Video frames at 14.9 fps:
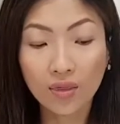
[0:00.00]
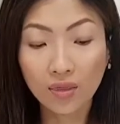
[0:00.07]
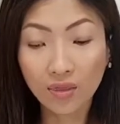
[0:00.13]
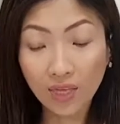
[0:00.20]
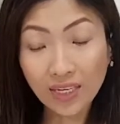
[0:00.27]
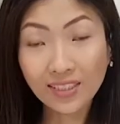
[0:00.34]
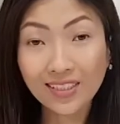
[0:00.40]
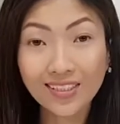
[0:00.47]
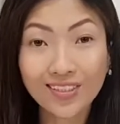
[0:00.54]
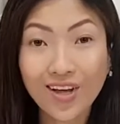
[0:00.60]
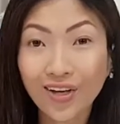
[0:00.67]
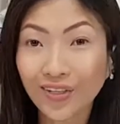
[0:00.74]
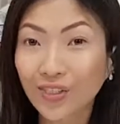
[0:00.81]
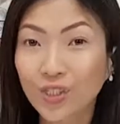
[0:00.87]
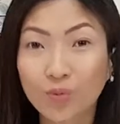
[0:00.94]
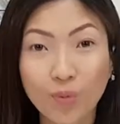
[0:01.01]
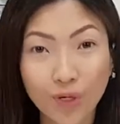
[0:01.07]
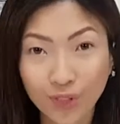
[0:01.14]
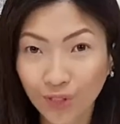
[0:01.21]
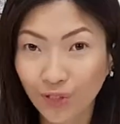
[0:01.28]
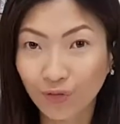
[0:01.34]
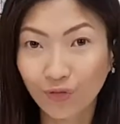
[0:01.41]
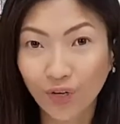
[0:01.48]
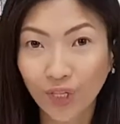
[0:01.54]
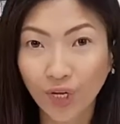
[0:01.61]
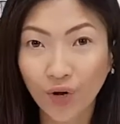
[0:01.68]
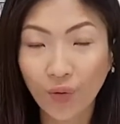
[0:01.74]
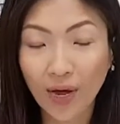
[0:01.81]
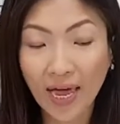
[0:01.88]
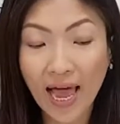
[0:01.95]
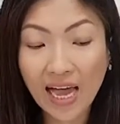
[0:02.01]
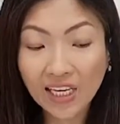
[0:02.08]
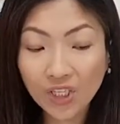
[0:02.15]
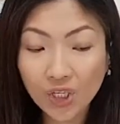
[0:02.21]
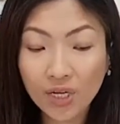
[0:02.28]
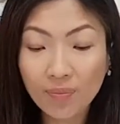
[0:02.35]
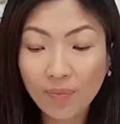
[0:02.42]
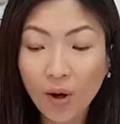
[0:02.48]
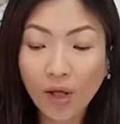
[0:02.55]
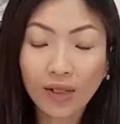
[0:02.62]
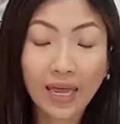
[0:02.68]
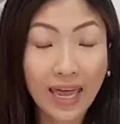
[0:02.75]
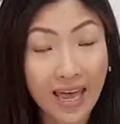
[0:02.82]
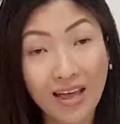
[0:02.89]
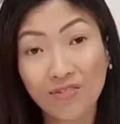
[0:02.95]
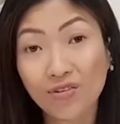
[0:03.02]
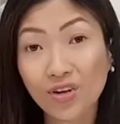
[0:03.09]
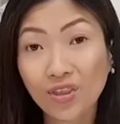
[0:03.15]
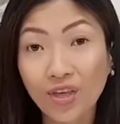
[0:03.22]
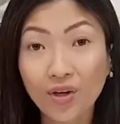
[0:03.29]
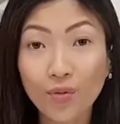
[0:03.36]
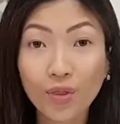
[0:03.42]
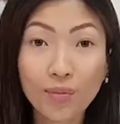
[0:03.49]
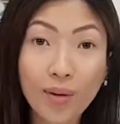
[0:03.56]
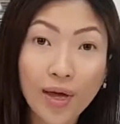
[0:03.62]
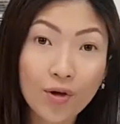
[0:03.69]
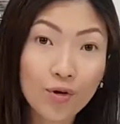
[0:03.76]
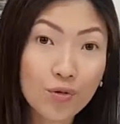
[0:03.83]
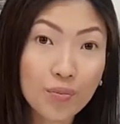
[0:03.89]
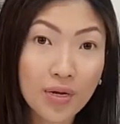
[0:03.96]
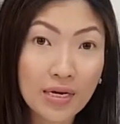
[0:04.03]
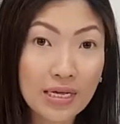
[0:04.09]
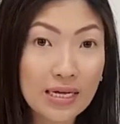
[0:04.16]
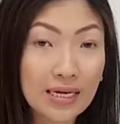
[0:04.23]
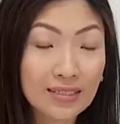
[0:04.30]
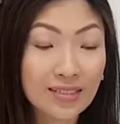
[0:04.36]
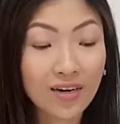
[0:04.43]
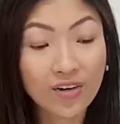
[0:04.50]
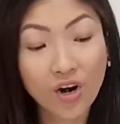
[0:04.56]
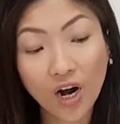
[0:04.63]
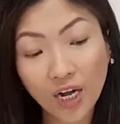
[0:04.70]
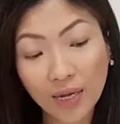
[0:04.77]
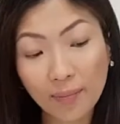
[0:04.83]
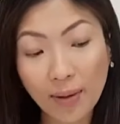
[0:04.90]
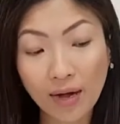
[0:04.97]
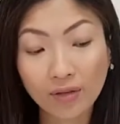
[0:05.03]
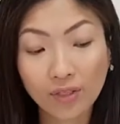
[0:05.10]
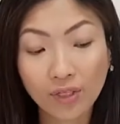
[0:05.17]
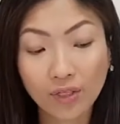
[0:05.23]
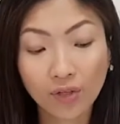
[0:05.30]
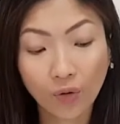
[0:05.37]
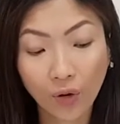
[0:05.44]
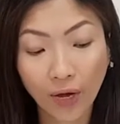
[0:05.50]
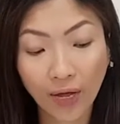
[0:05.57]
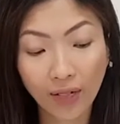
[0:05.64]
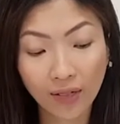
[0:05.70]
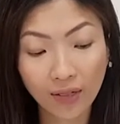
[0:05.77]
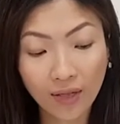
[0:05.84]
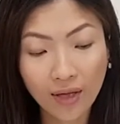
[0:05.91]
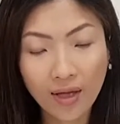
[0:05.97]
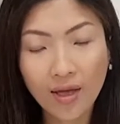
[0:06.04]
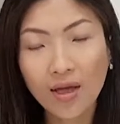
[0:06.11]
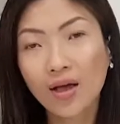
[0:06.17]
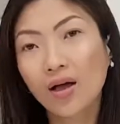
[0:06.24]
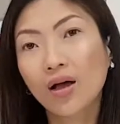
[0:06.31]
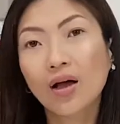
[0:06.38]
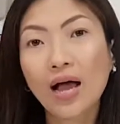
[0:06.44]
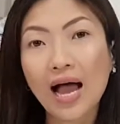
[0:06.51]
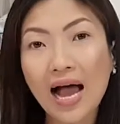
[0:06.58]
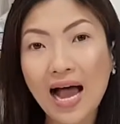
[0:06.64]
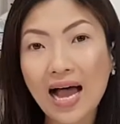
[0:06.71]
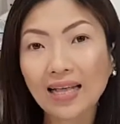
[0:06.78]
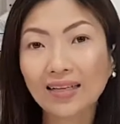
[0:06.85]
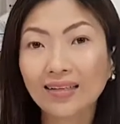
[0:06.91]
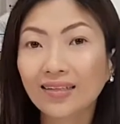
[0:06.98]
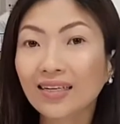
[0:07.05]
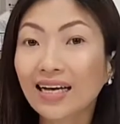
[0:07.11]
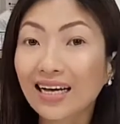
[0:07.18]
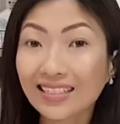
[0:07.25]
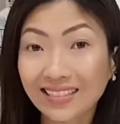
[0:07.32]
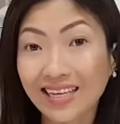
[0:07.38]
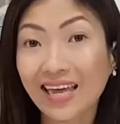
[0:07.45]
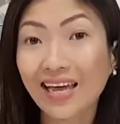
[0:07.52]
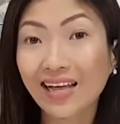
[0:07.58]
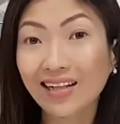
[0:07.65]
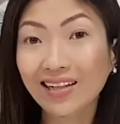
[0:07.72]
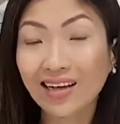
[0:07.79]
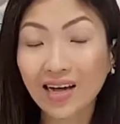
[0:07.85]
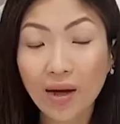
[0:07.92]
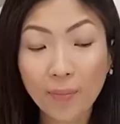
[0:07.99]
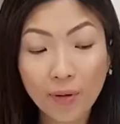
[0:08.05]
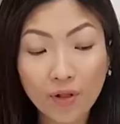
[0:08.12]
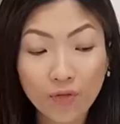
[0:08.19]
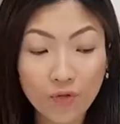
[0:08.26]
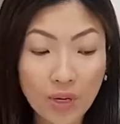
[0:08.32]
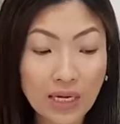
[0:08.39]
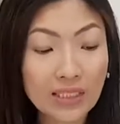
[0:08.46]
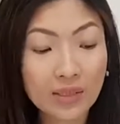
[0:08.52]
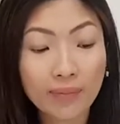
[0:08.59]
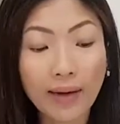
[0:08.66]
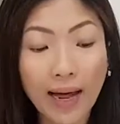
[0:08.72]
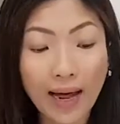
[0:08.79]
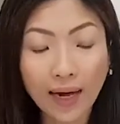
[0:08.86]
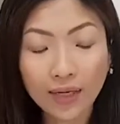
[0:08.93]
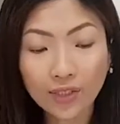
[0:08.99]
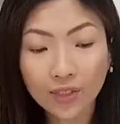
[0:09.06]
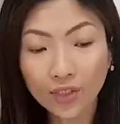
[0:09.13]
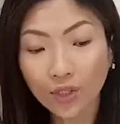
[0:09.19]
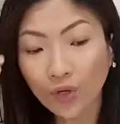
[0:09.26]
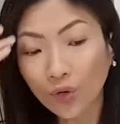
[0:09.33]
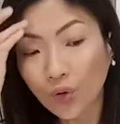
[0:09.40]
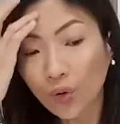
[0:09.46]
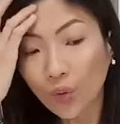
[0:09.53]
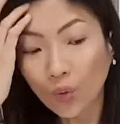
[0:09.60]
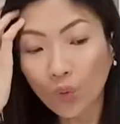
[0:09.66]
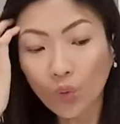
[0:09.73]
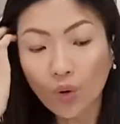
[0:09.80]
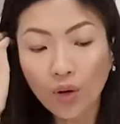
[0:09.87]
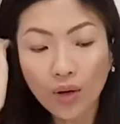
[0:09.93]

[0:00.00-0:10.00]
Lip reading: This is not a sponsored video. I actually bought everything with my own money because Rocky Mountain Oil had a sale a couple of weeks back. So